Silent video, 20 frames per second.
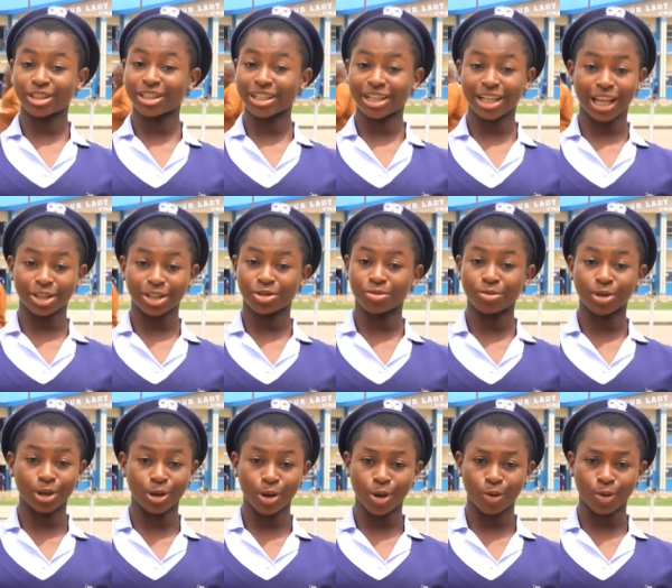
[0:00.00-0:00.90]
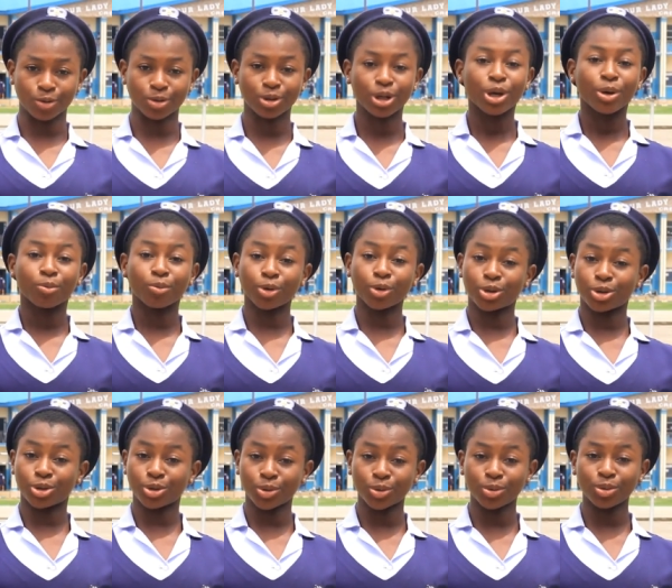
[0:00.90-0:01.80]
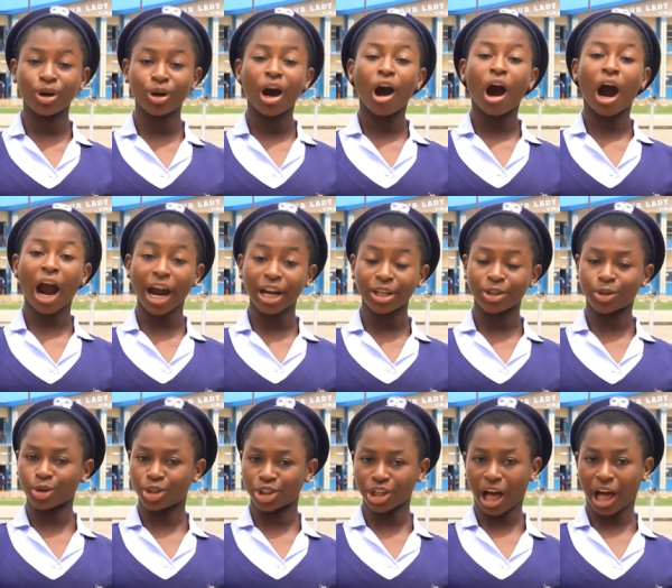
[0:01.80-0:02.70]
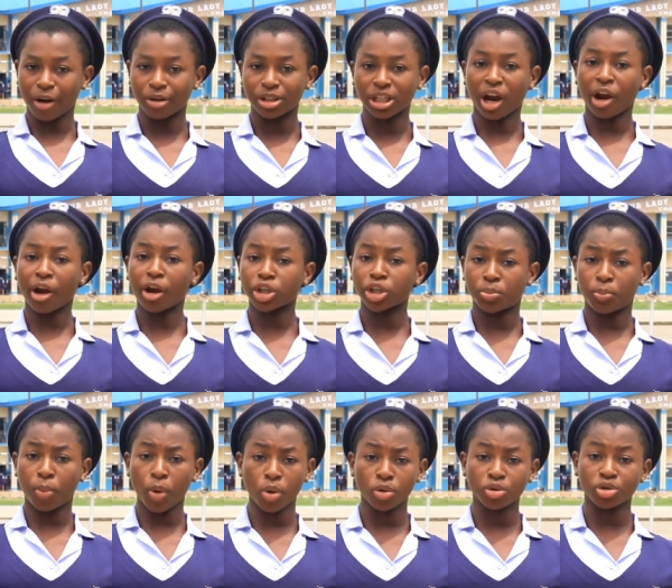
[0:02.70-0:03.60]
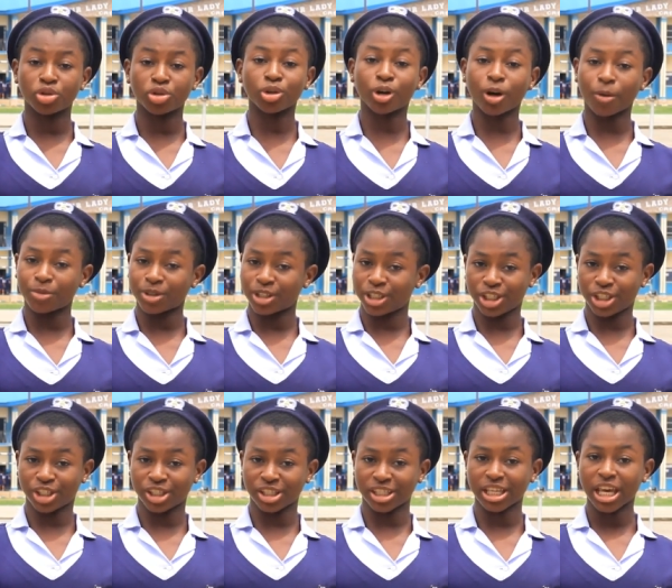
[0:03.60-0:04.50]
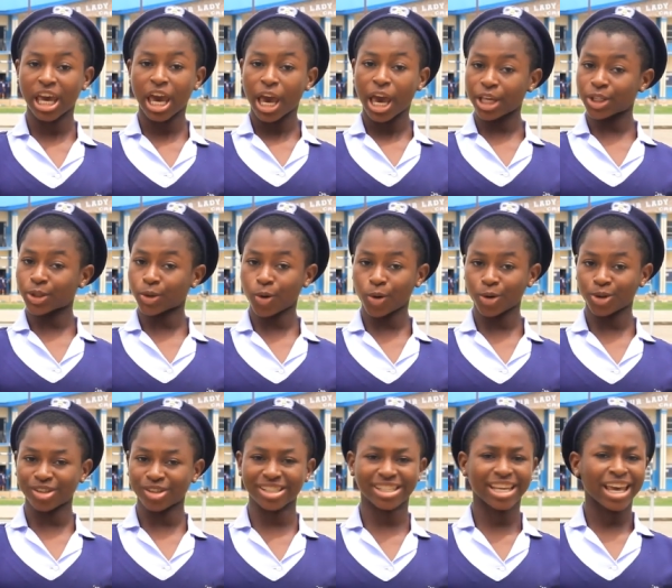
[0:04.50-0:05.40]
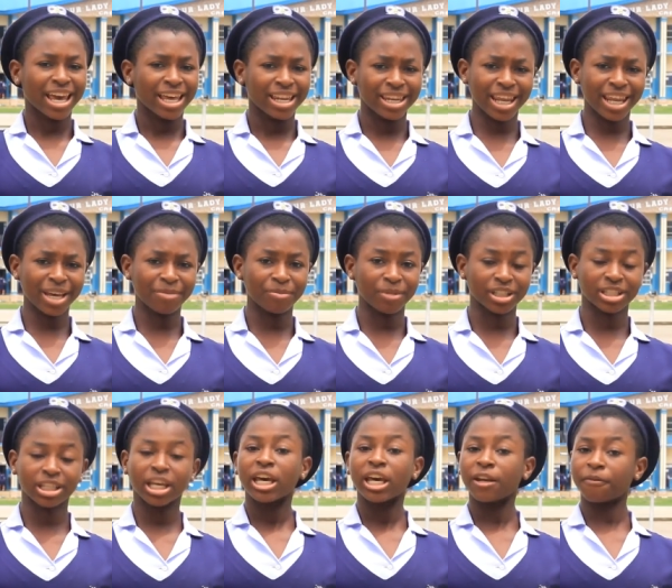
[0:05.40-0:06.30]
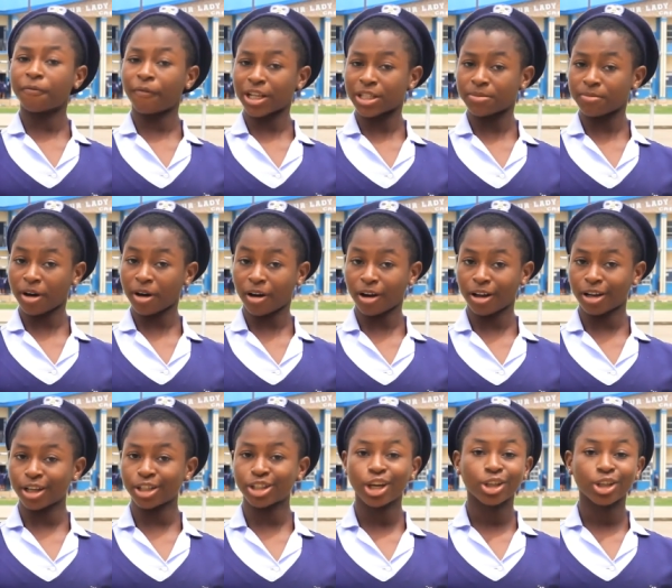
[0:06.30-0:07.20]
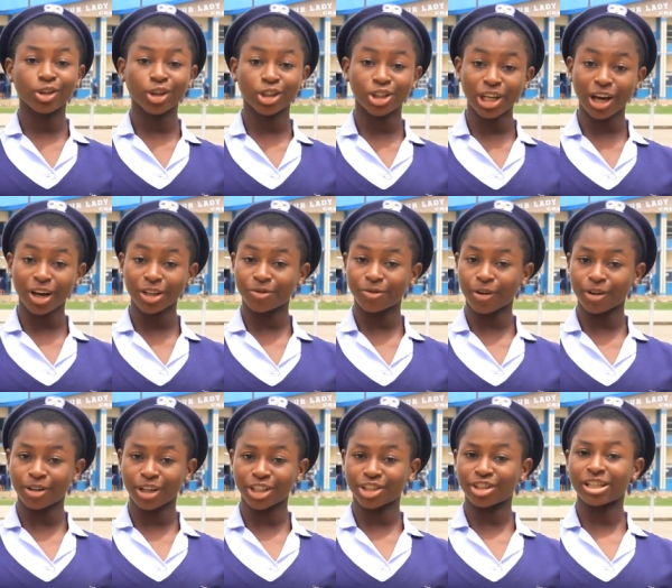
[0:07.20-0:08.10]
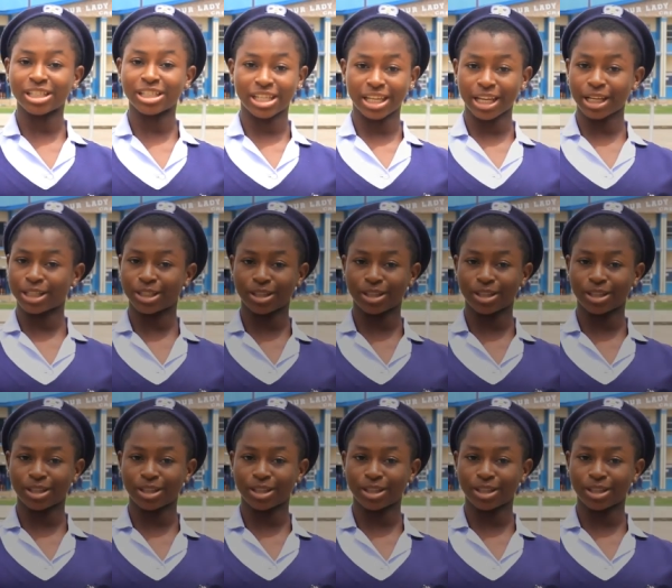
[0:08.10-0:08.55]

to the classroom alone, but you and your child are exposed to competitions, excursions, name it. In Fatima College, your child's foundation is laid